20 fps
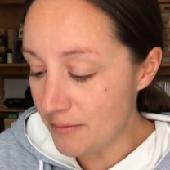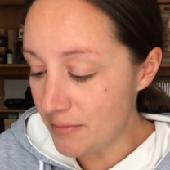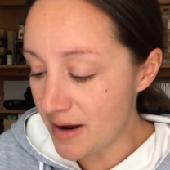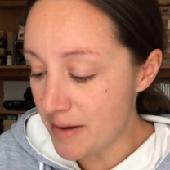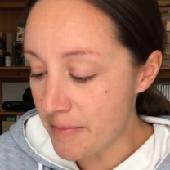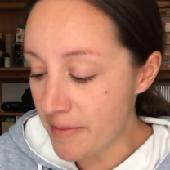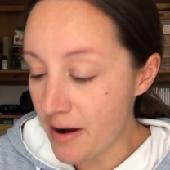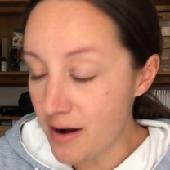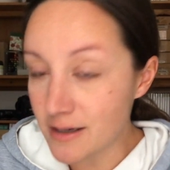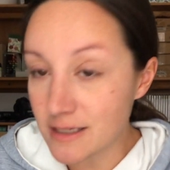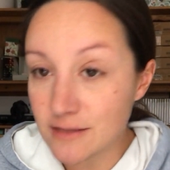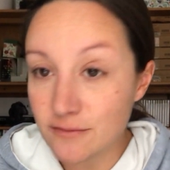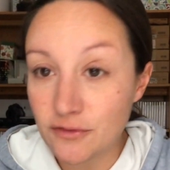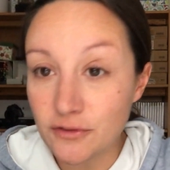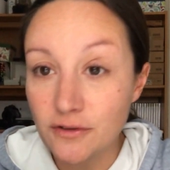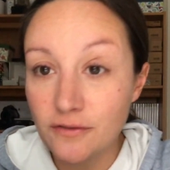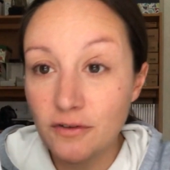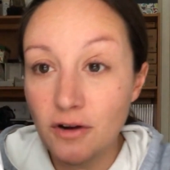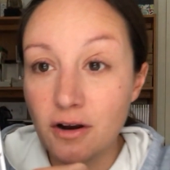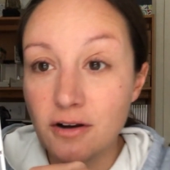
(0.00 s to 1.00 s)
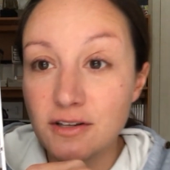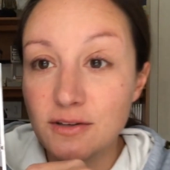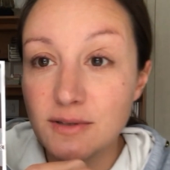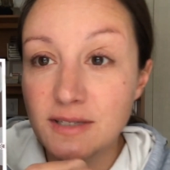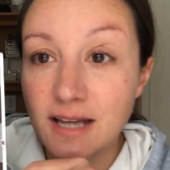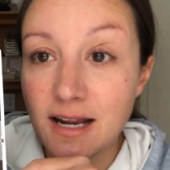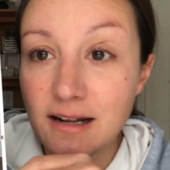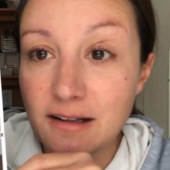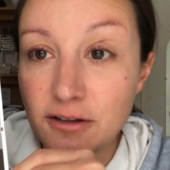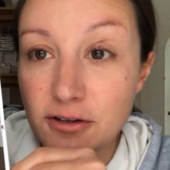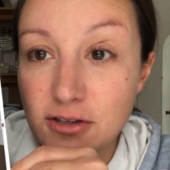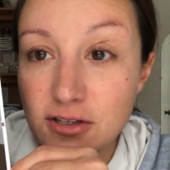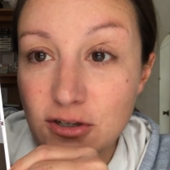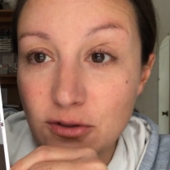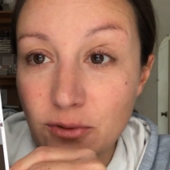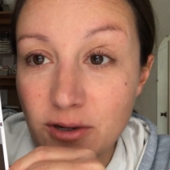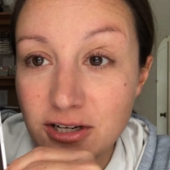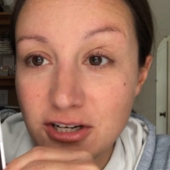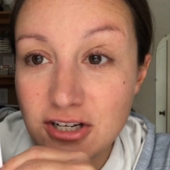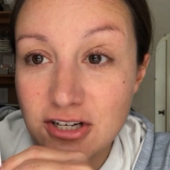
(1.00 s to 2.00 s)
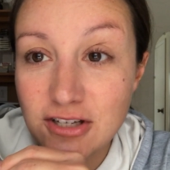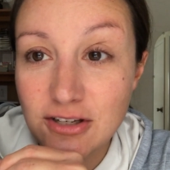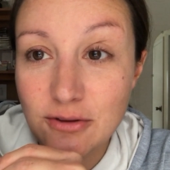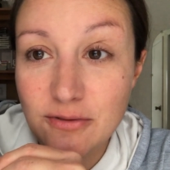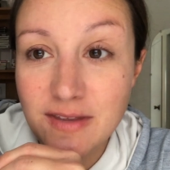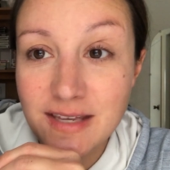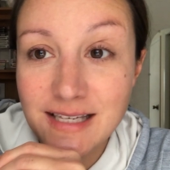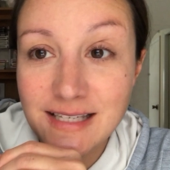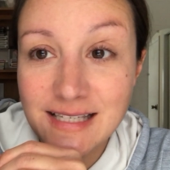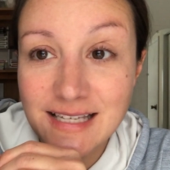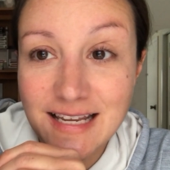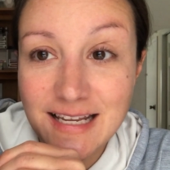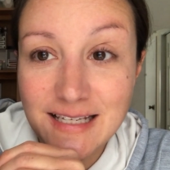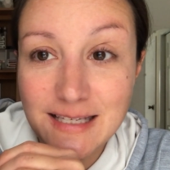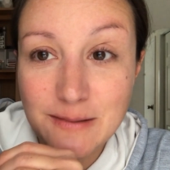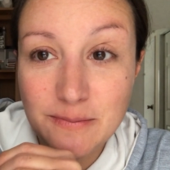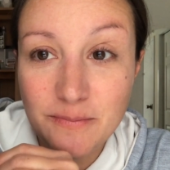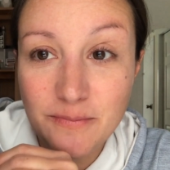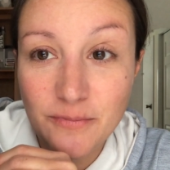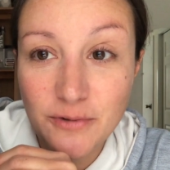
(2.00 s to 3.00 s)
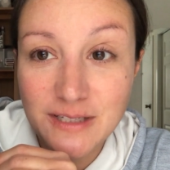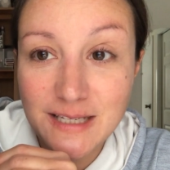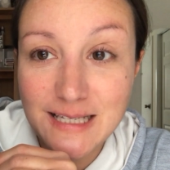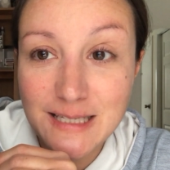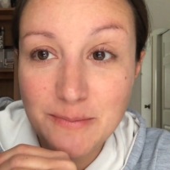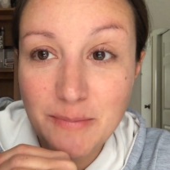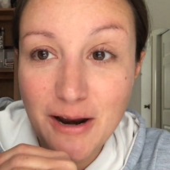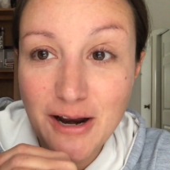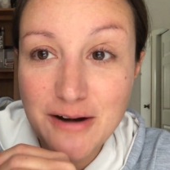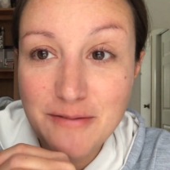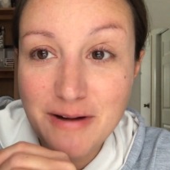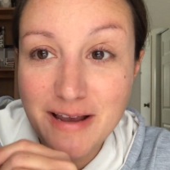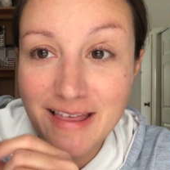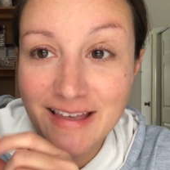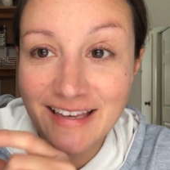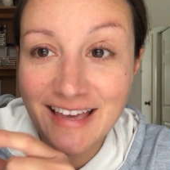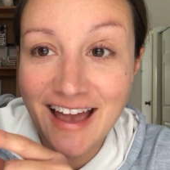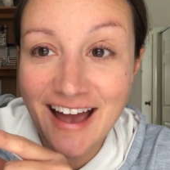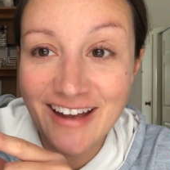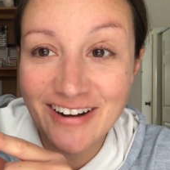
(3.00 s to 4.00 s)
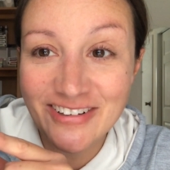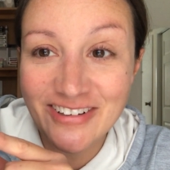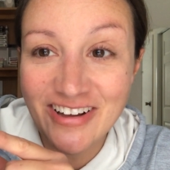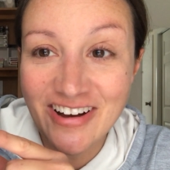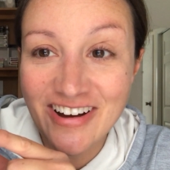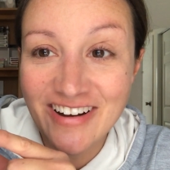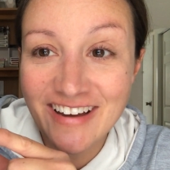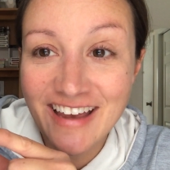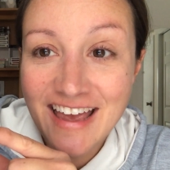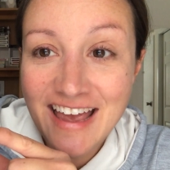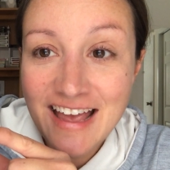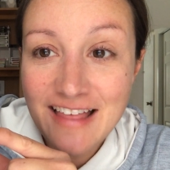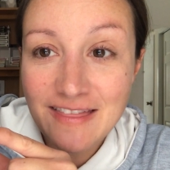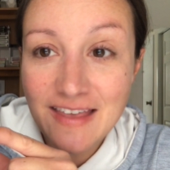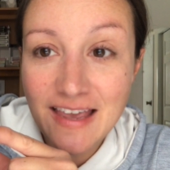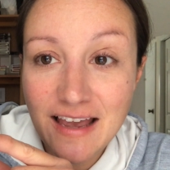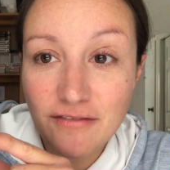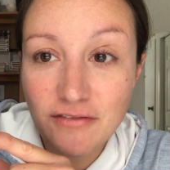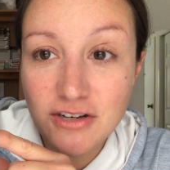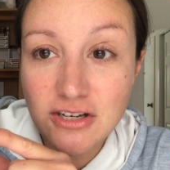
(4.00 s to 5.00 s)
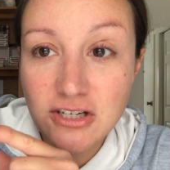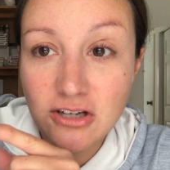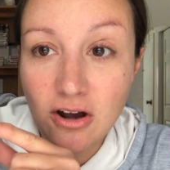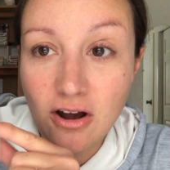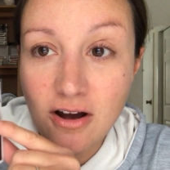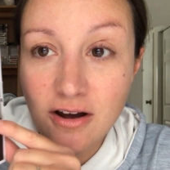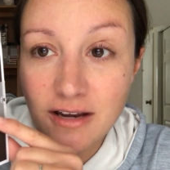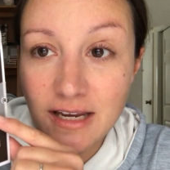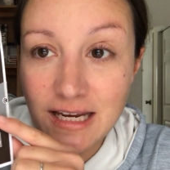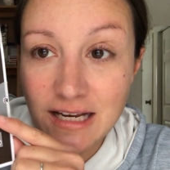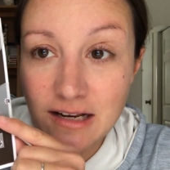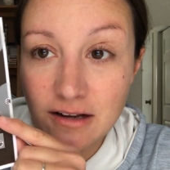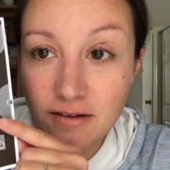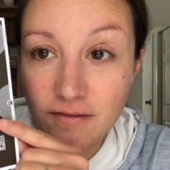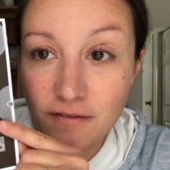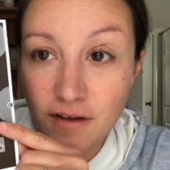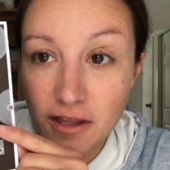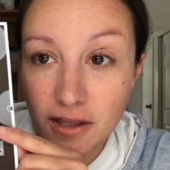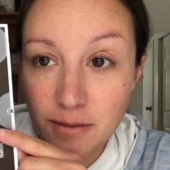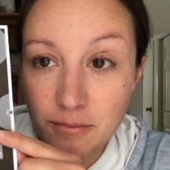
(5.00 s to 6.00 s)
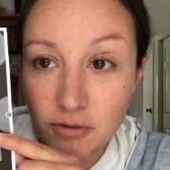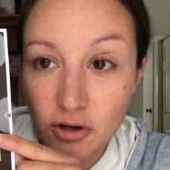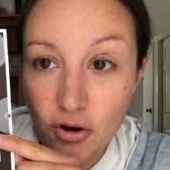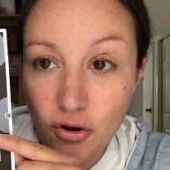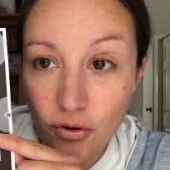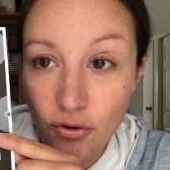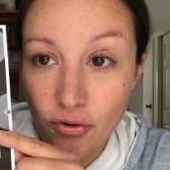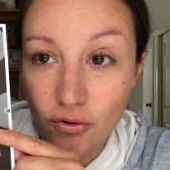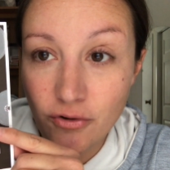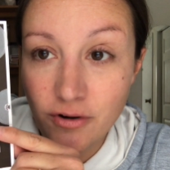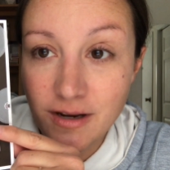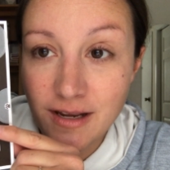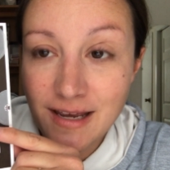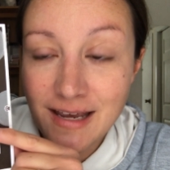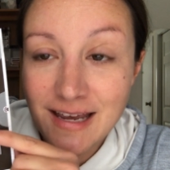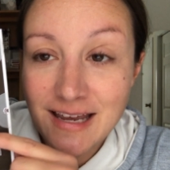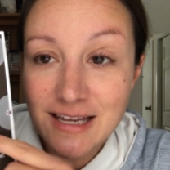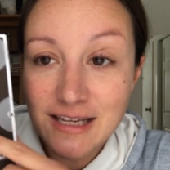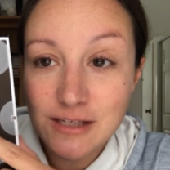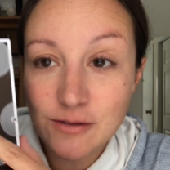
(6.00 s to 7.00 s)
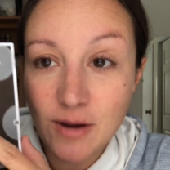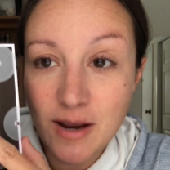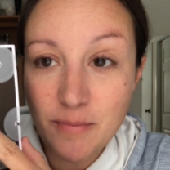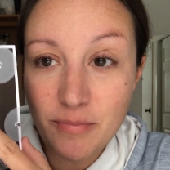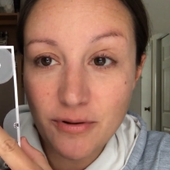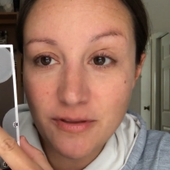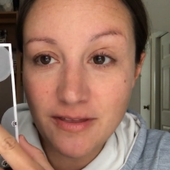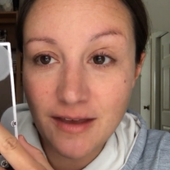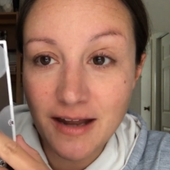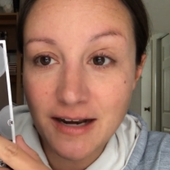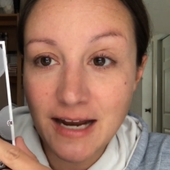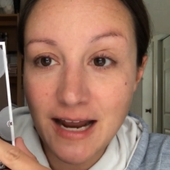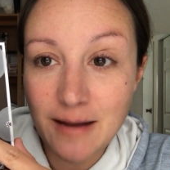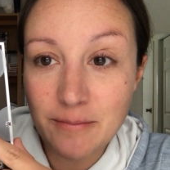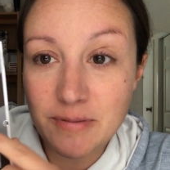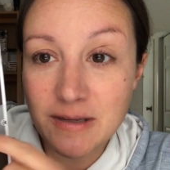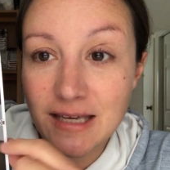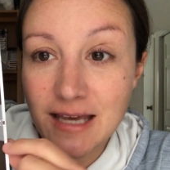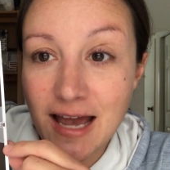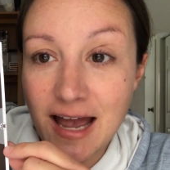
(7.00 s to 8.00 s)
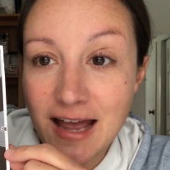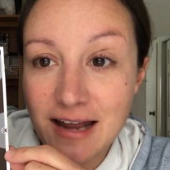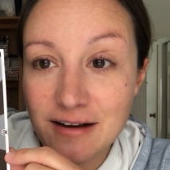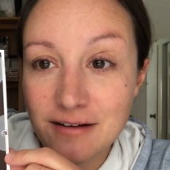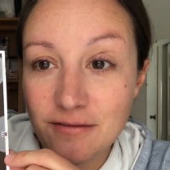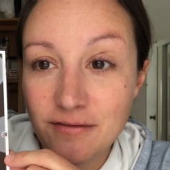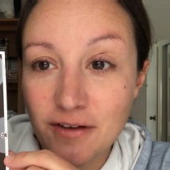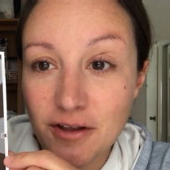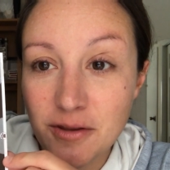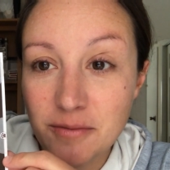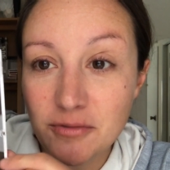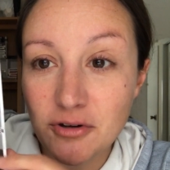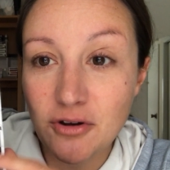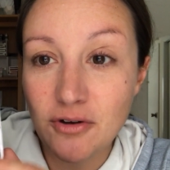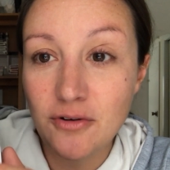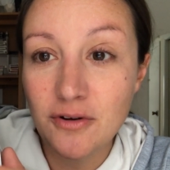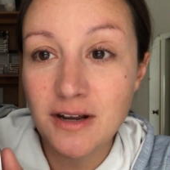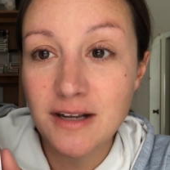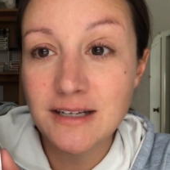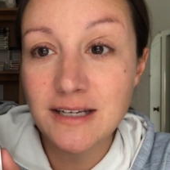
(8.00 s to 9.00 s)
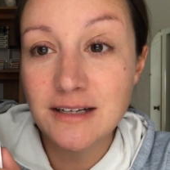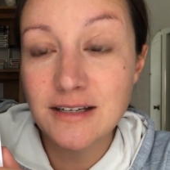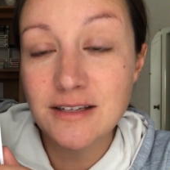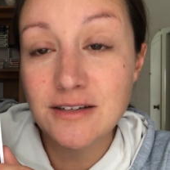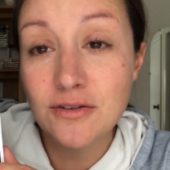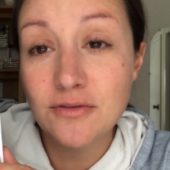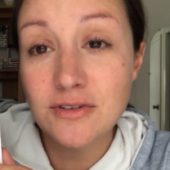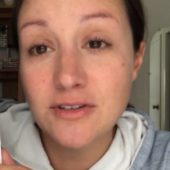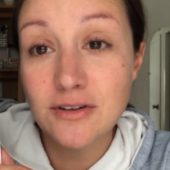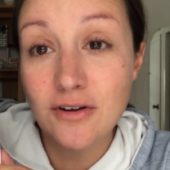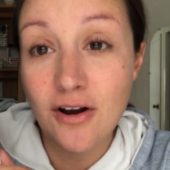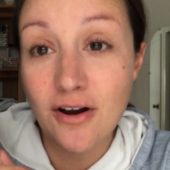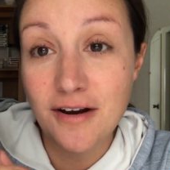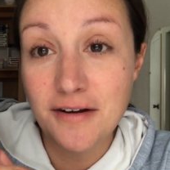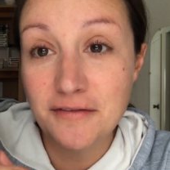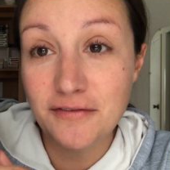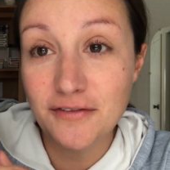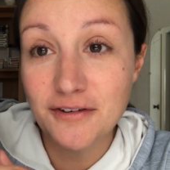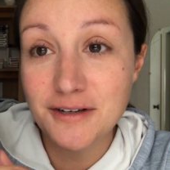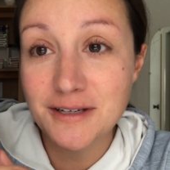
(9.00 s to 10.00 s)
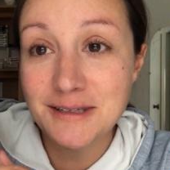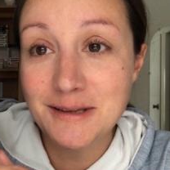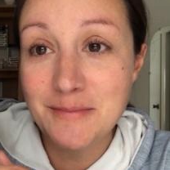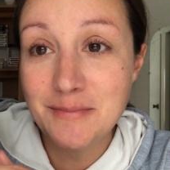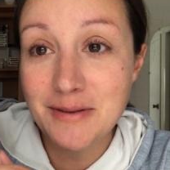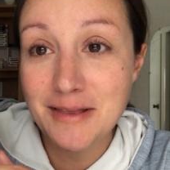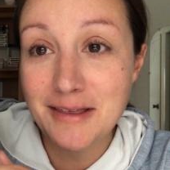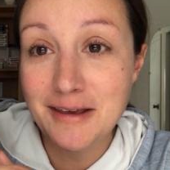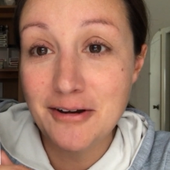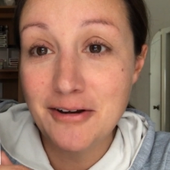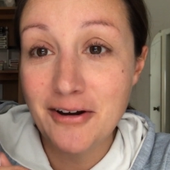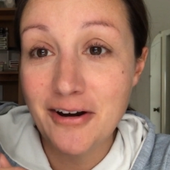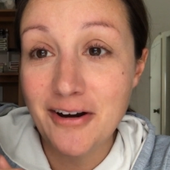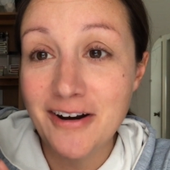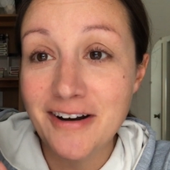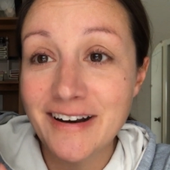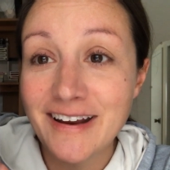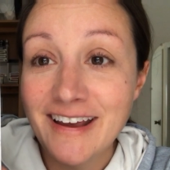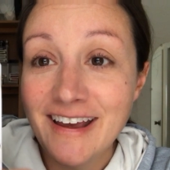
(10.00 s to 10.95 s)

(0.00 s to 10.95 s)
box full of cards, so it's gotten a little squished. So this was inspired by the catalog. They a dog in a vellum cone, so I put the unhappy cat in a vellum cone and did so sorry for a sympathy card.